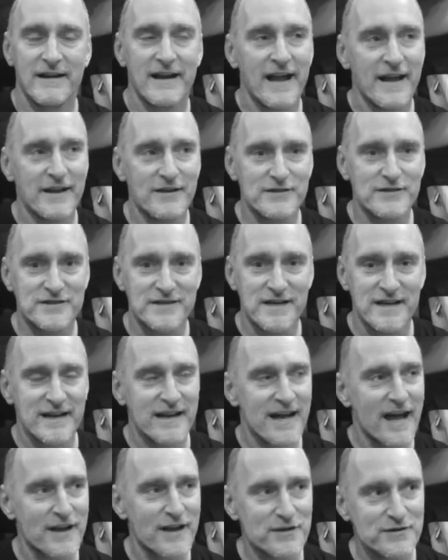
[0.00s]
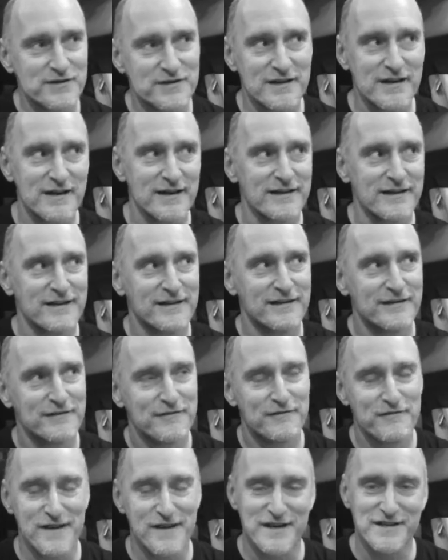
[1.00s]
I used to
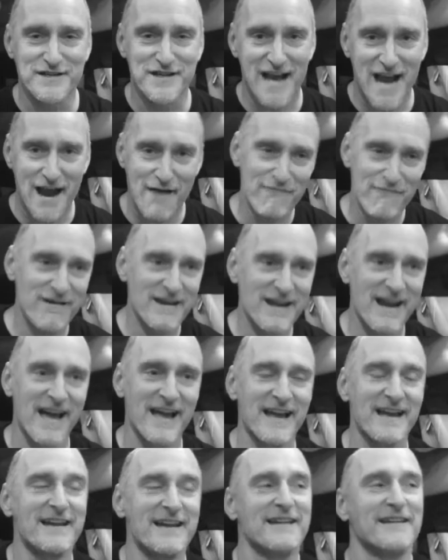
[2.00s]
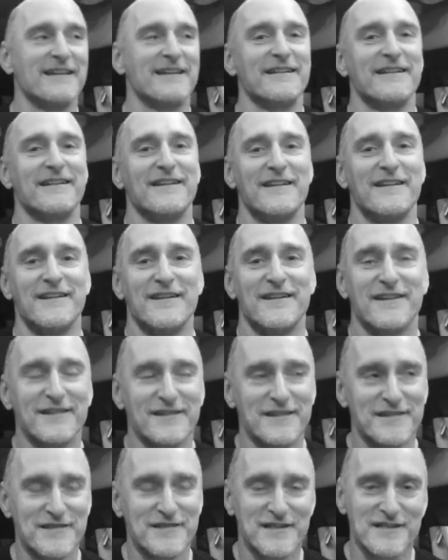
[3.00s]
finish every night
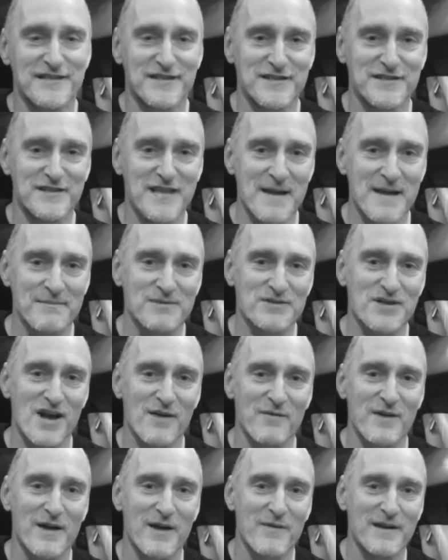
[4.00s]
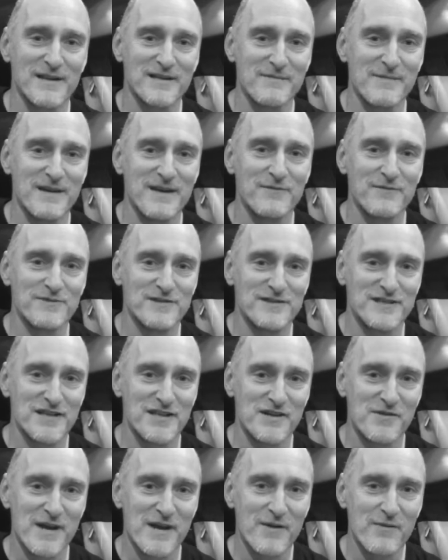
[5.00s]
listening to the same song when I went to bed. It was
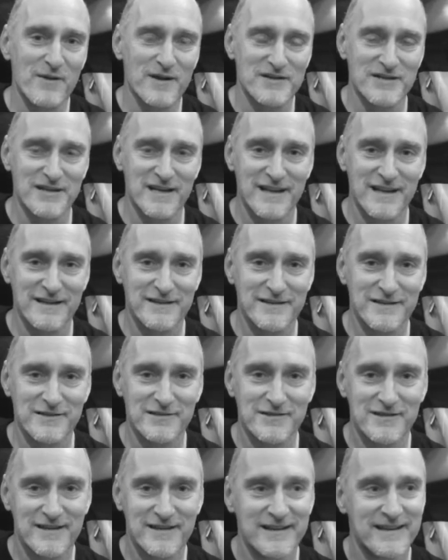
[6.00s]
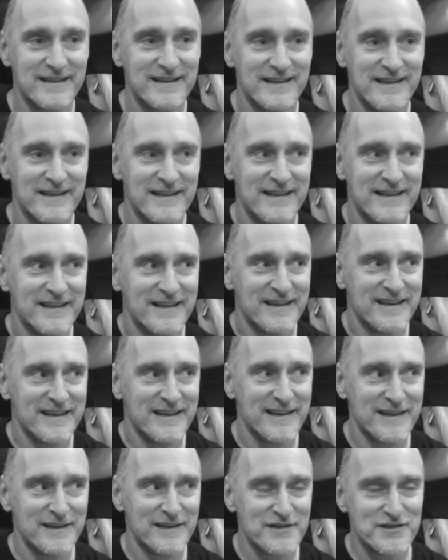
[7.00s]
DOA, What You Gonna Do?
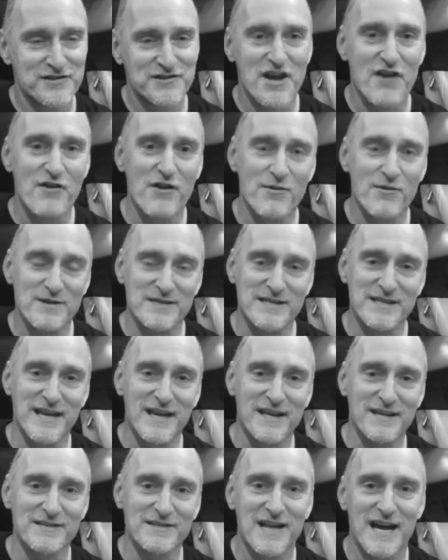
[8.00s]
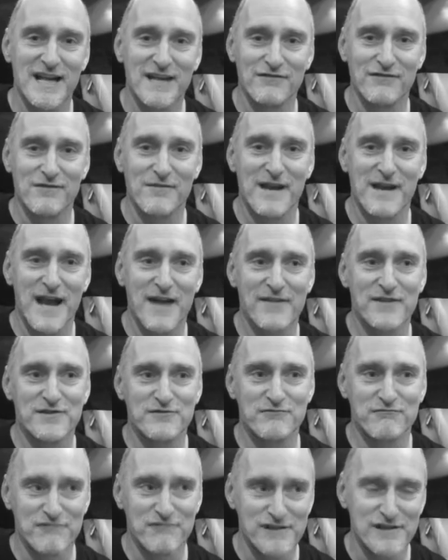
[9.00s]
And the stereo was on the other side of the room, and I had
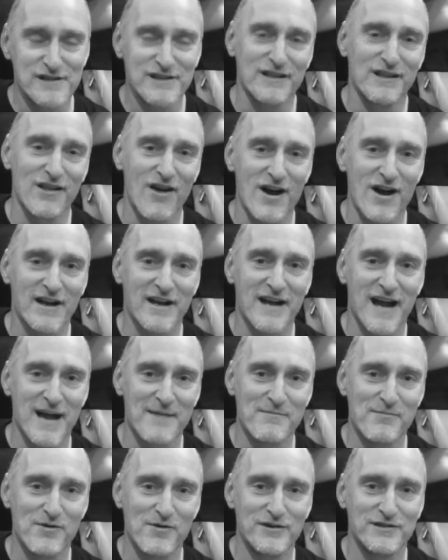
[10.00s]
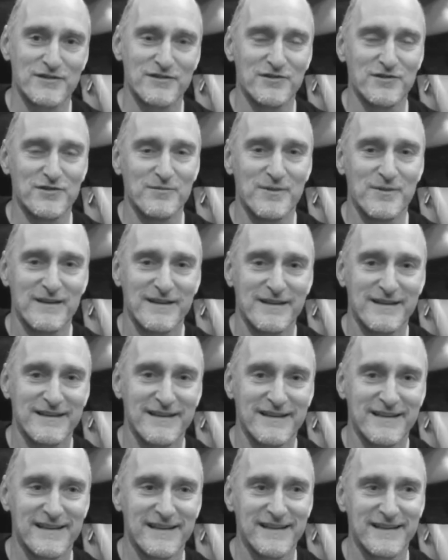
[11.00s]
this really long cardboard tube.
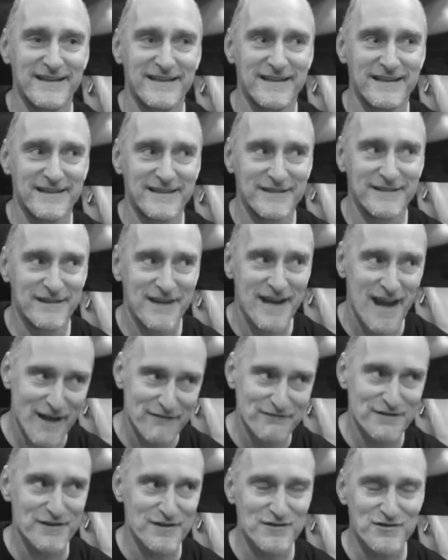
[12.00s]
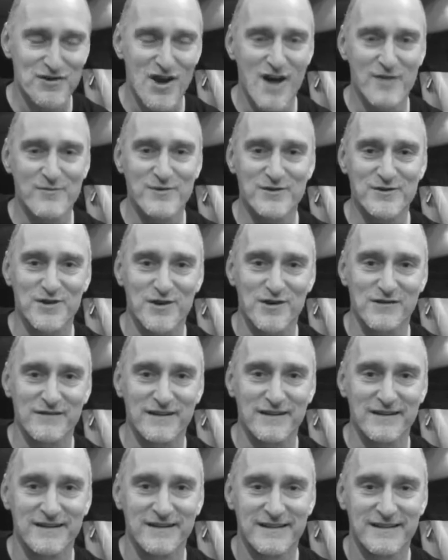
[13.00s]
And after the song was over,